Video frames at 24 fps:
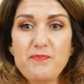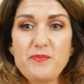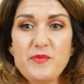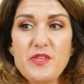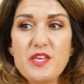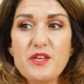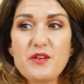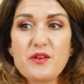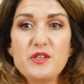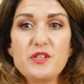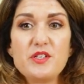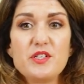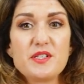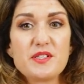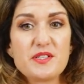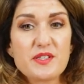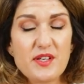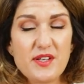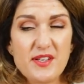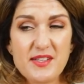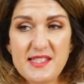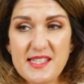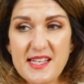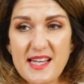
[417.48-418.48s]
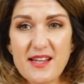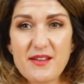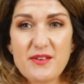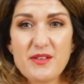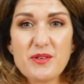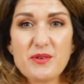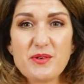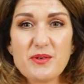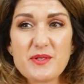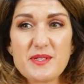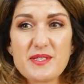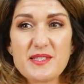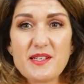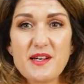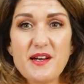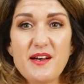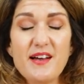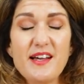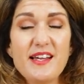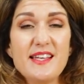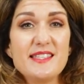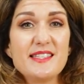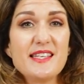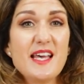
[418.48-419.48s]
you could just cut out your
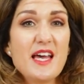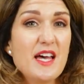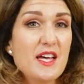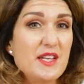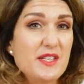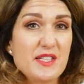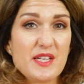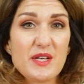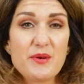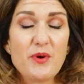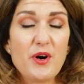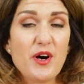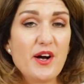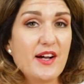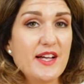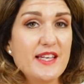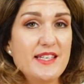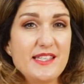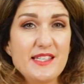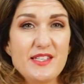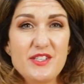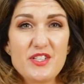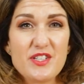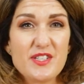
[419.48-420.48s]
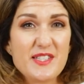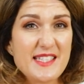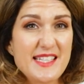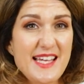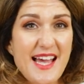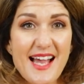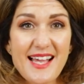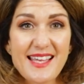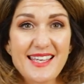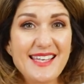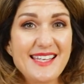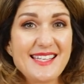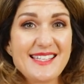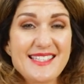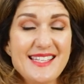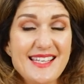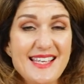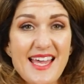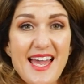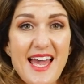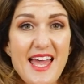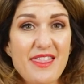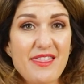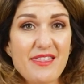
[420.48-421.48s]
size, do what I did, just tack it
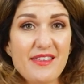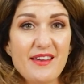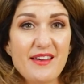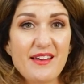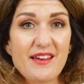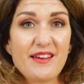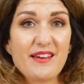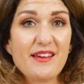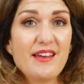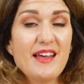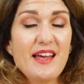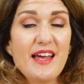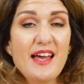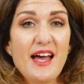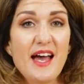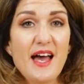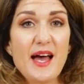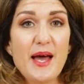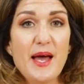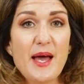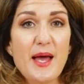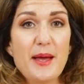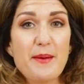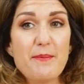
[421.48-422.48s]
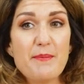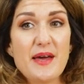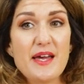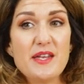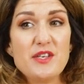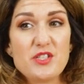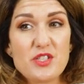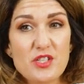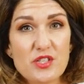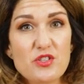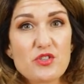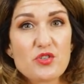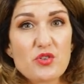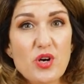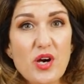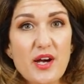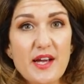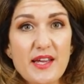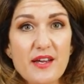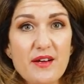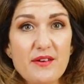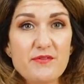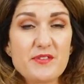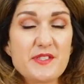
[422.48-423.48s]
together. And just
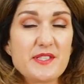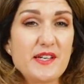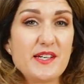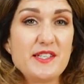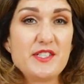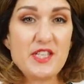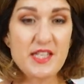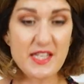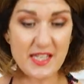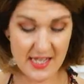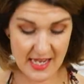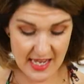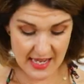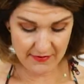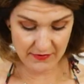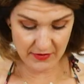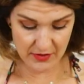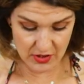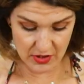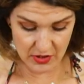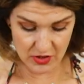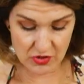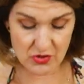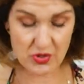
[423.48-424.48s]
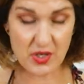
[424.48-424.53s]
try it on for size. You can even just